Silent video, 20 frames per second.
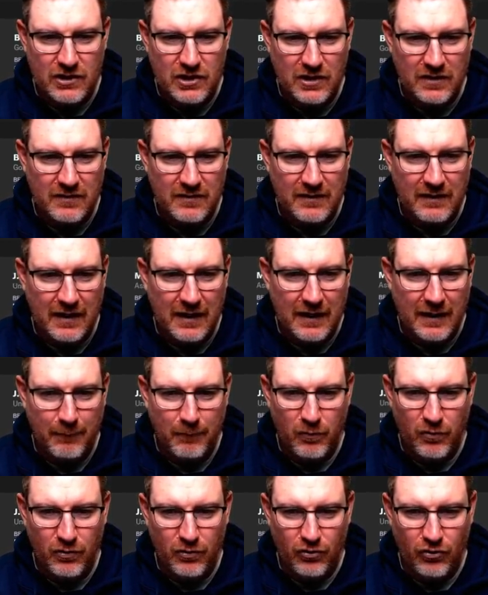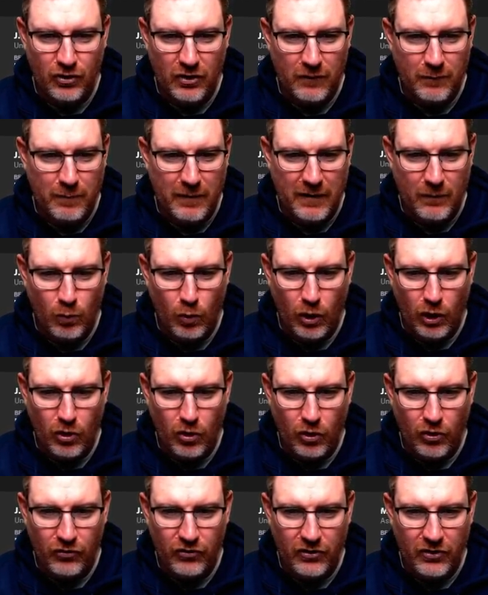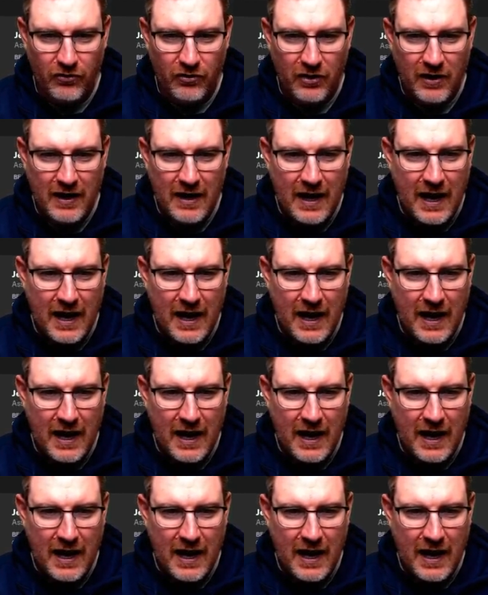just sort of be workhorses